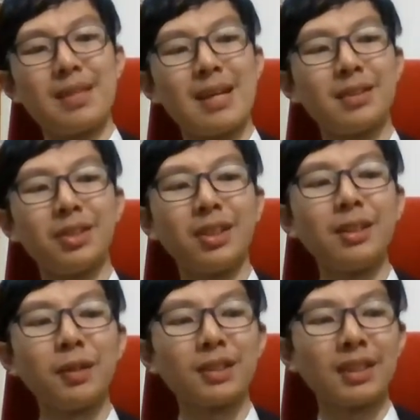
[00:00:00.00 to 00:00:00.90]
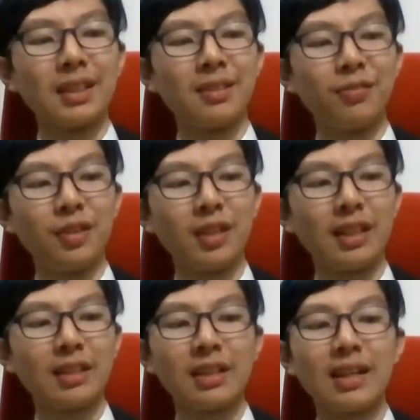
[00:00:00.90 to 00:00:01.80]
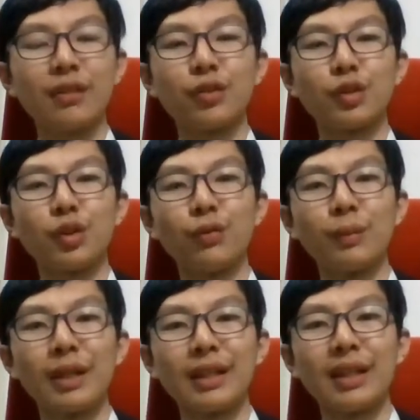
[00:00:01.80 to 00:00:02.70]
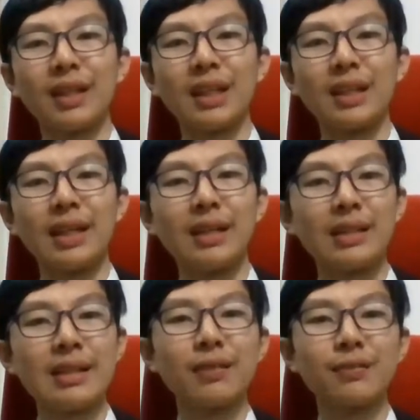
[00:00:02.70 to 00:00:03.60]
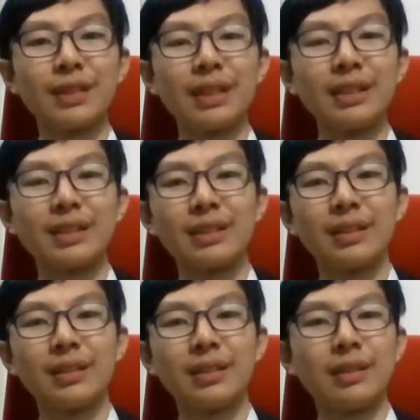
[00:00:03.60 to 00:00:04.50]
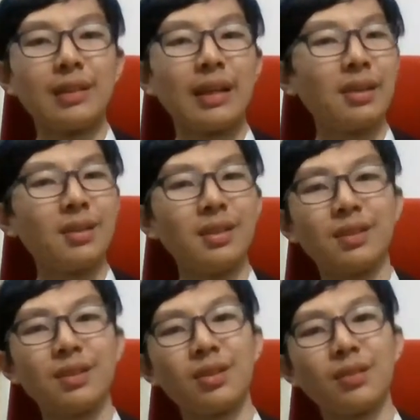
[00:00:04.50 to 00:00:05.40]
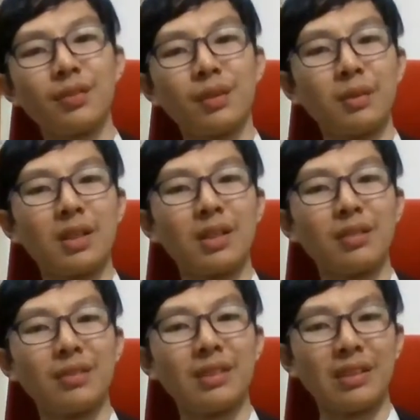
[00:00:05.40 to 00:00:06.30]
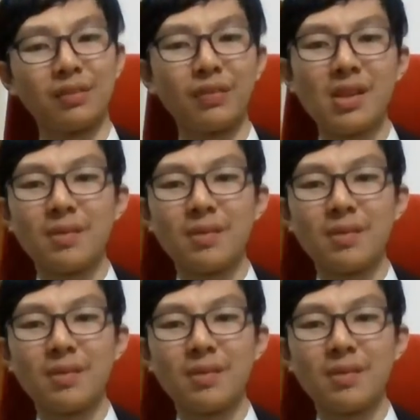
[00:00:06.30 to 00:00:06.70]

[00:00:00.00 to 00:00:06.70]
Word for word: not really, because I feel like it kind of stole from Titanic the idea of like, actually, it stole from a lot of stuff.